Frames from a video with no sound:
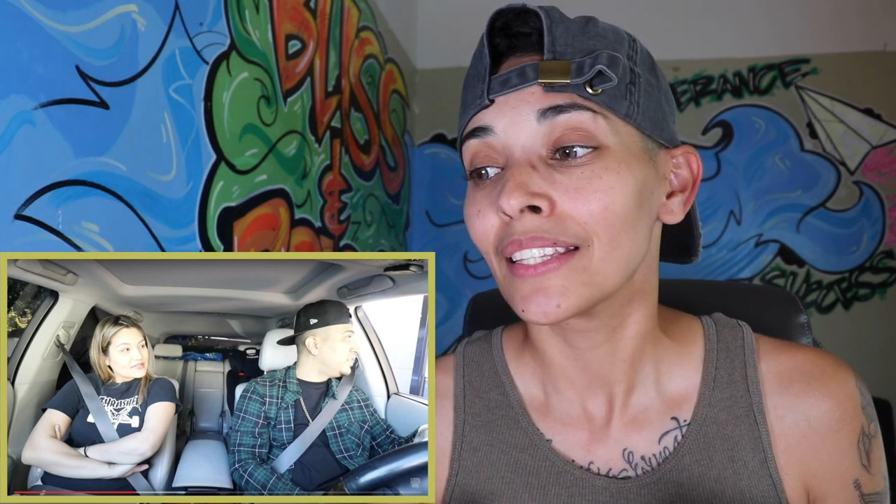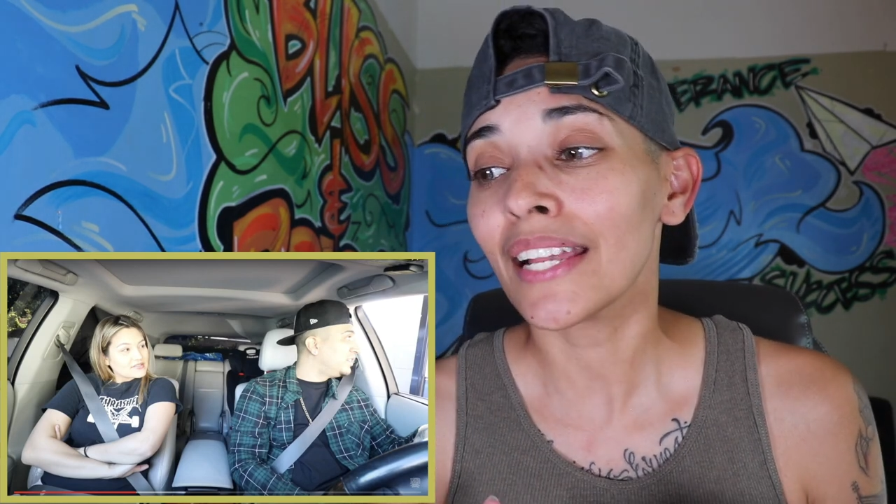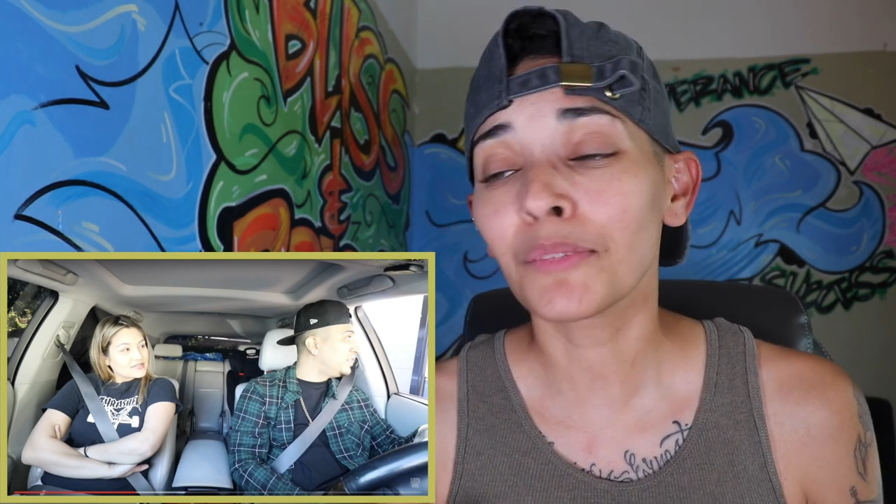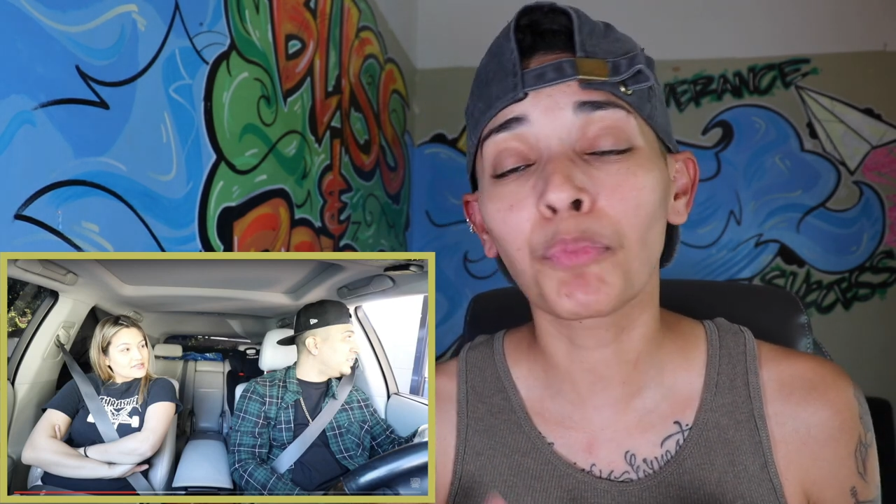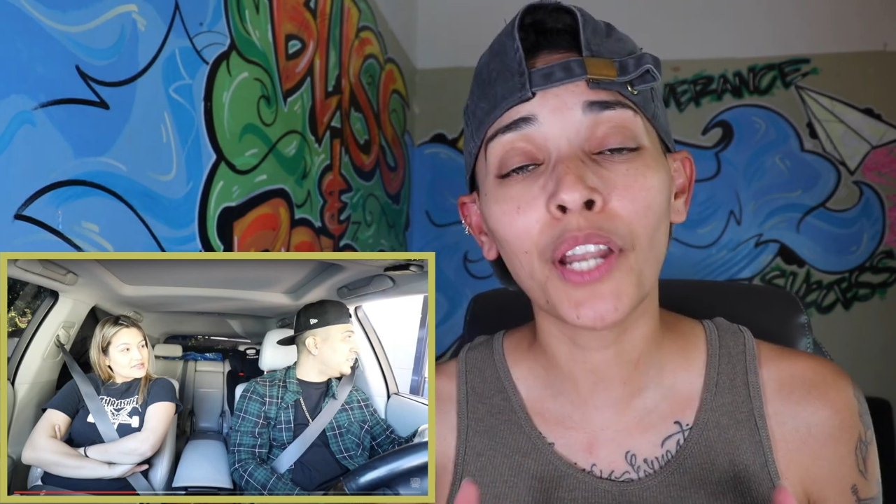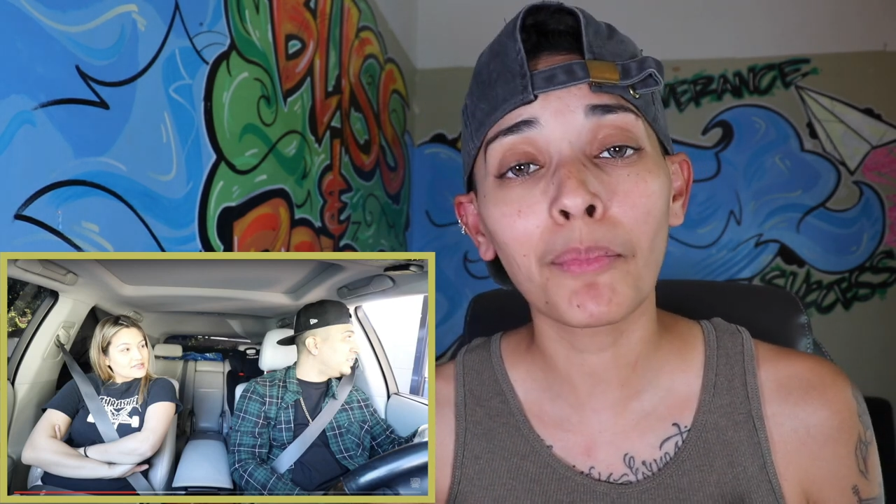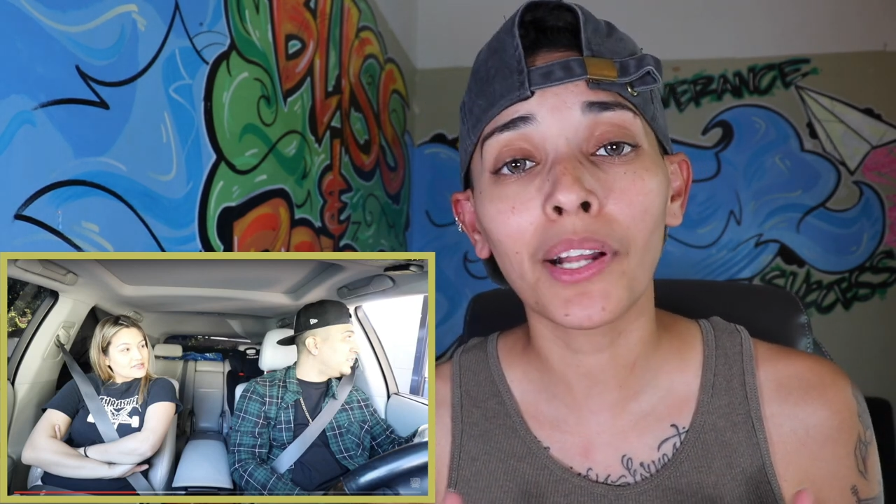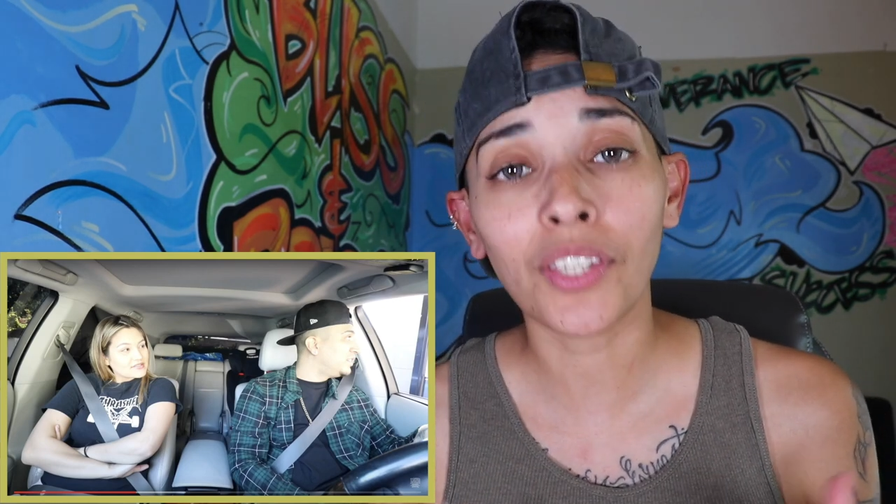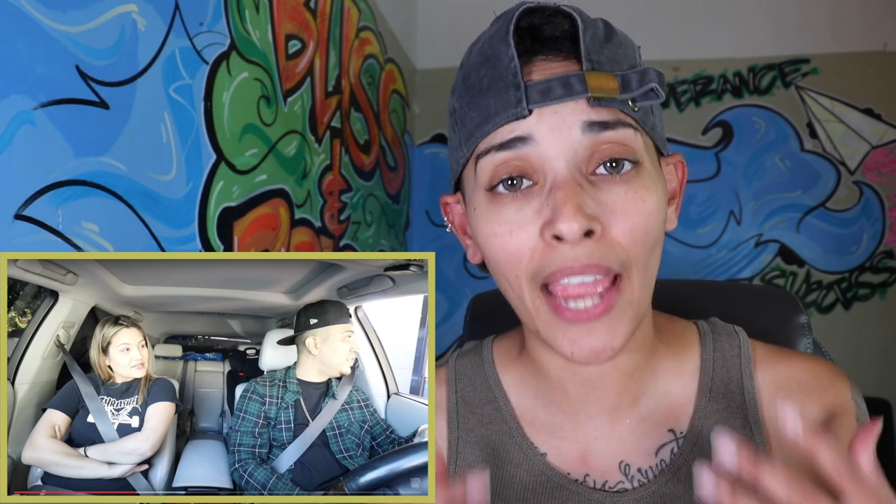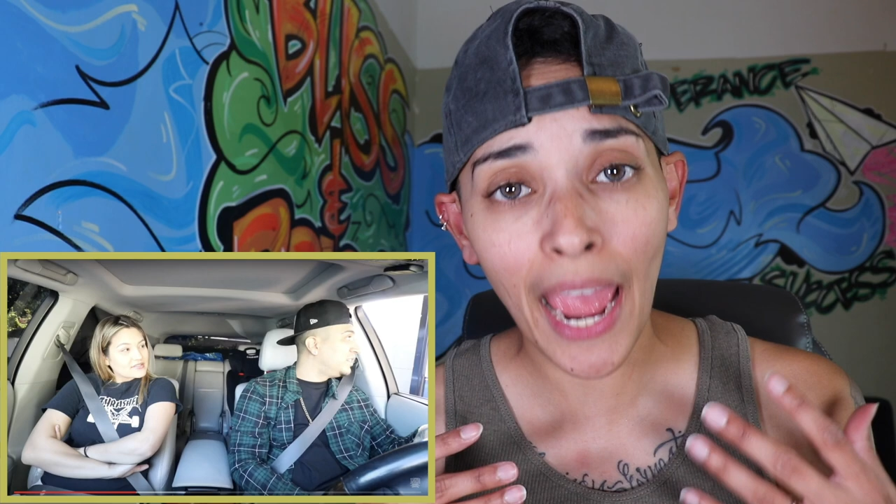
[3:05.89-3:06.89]
That's pretty
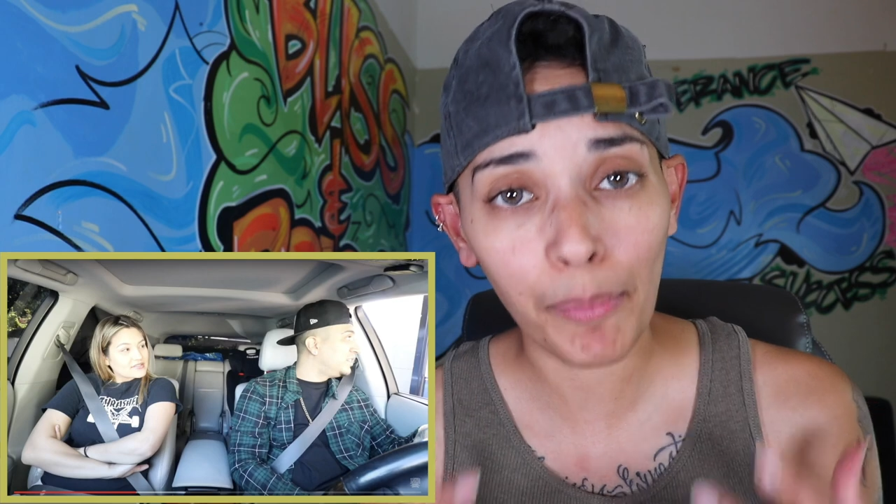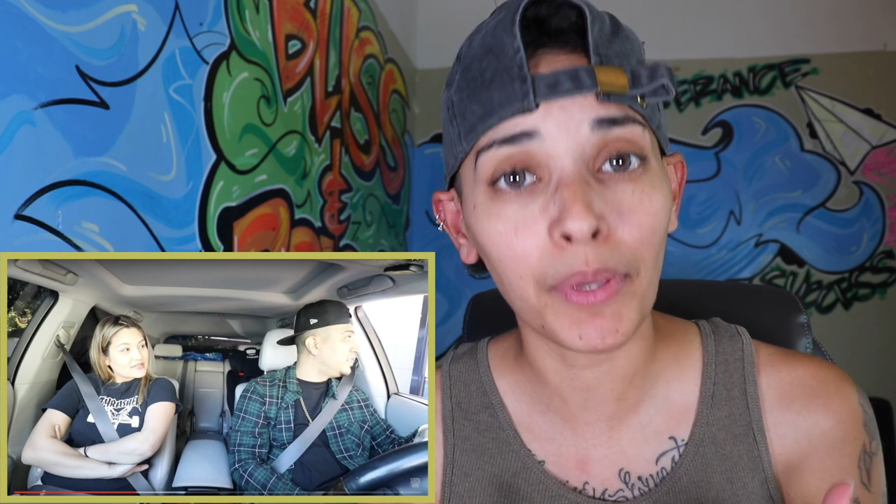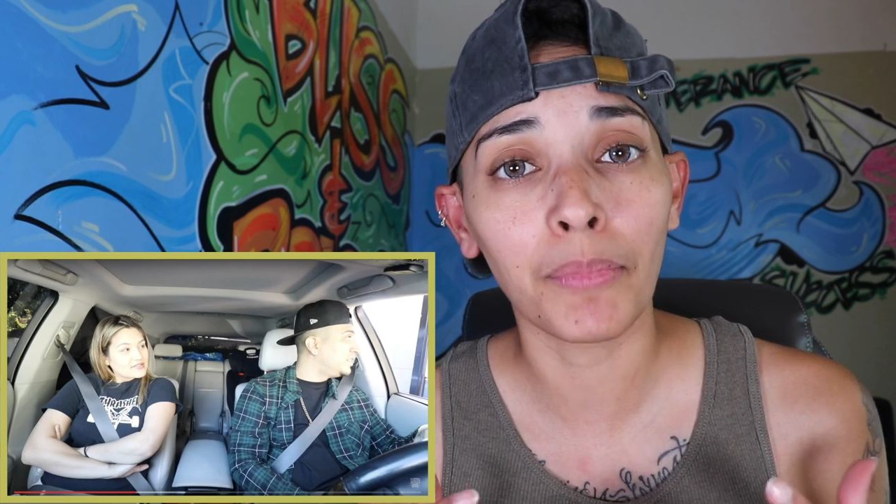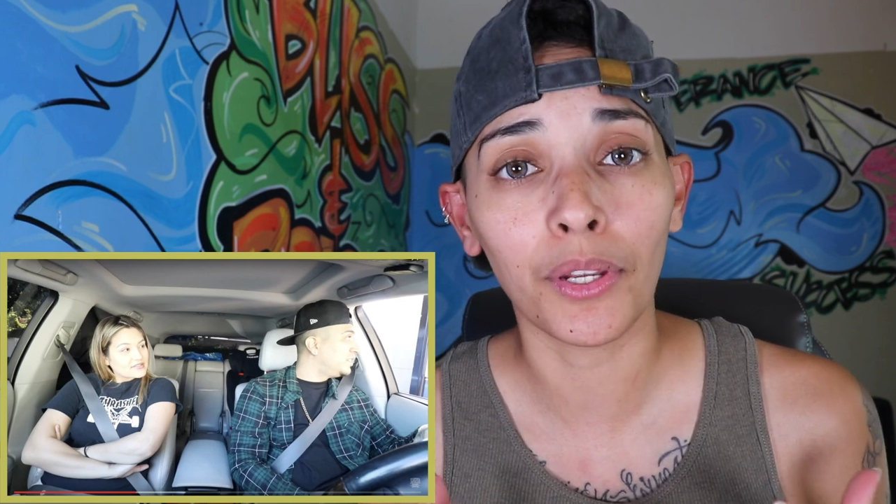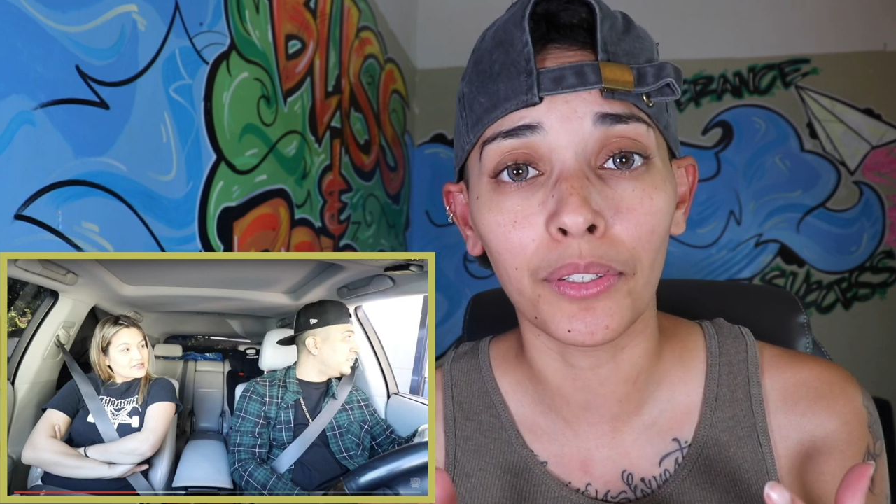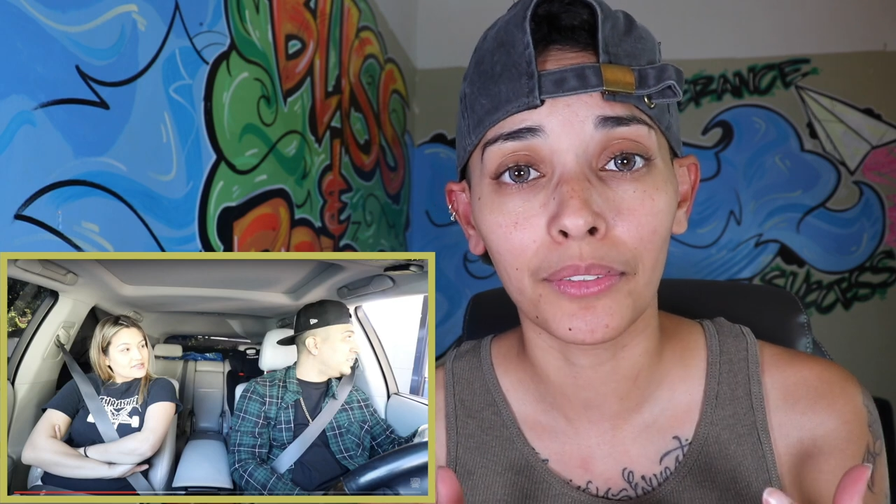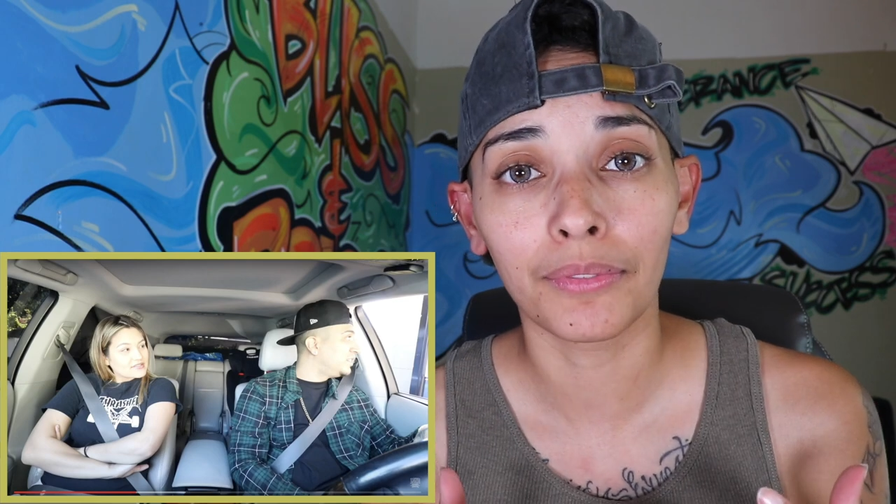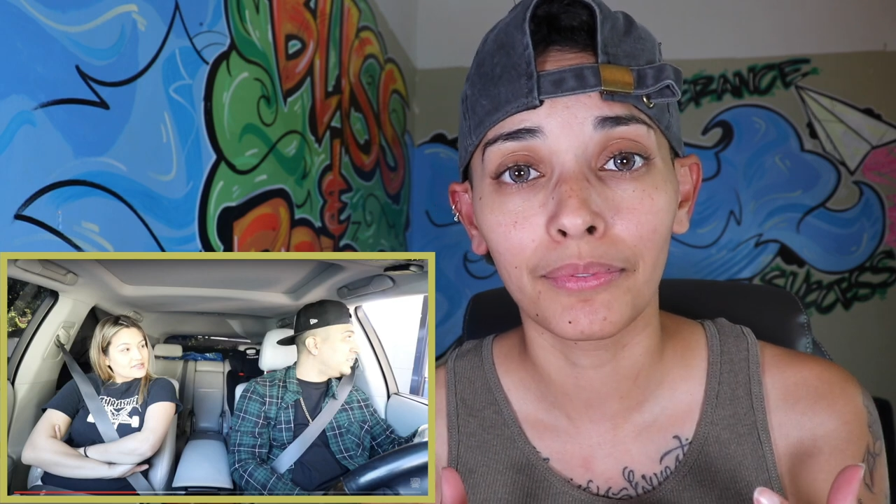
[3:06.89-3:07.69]
much a happy meal.